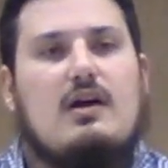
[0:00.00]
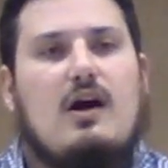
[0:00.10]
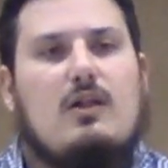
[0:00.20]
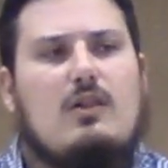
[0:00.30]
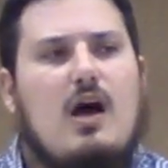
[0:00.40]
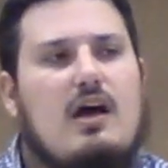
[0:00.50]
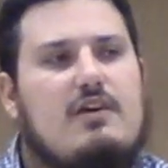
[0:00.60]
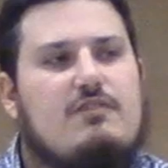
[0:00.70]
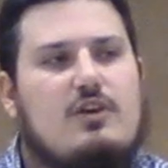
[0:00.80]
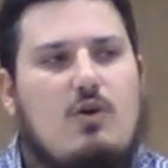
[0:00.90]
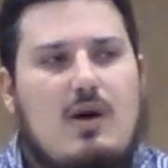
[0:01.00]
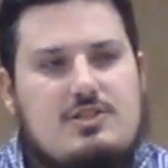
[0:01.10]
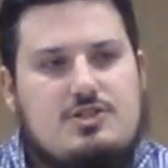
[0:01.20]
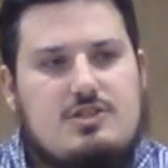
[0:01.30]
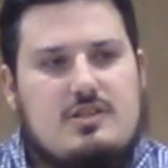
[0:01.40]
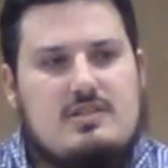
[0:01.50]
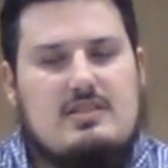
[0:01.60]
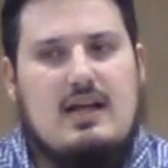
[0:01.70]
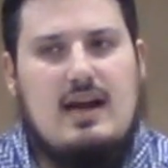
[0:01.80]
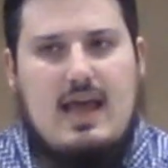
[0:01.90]
a lot of the questions
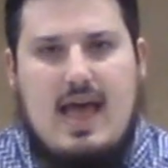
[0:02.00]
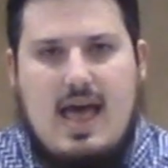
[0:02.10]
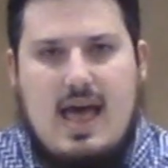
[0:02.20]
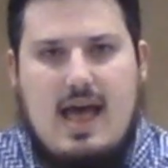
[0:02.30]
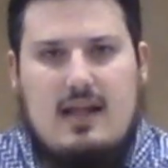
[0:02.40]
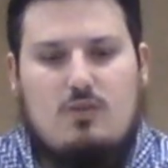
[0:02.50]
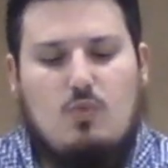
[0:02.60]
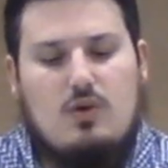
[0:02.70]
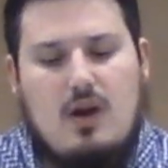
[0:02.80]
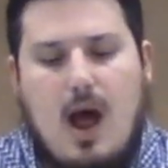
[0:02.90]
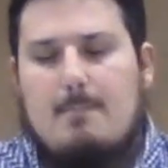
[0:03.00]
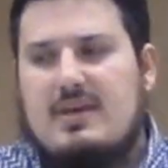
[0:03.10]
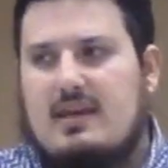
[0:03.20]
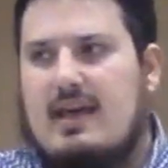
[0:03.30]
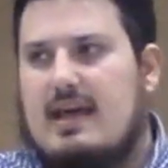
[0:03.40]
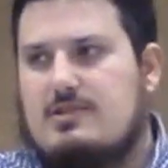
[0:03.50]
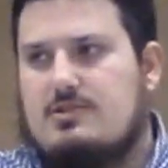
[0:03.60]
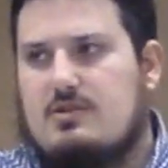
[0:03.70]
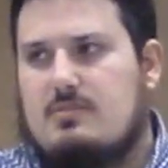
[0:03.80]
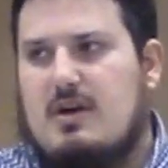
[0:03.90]
that I had were not being
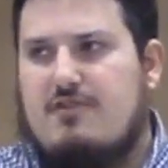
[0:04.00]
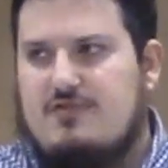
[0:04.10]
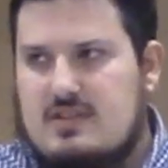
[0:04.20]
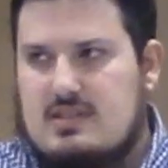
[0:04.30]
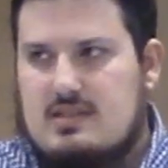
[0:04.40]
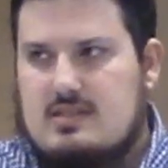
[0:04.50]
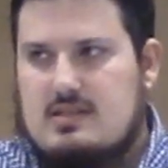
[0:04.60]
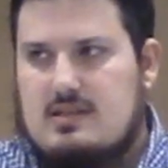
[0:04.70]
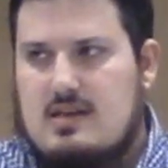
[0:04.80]
answered by physics.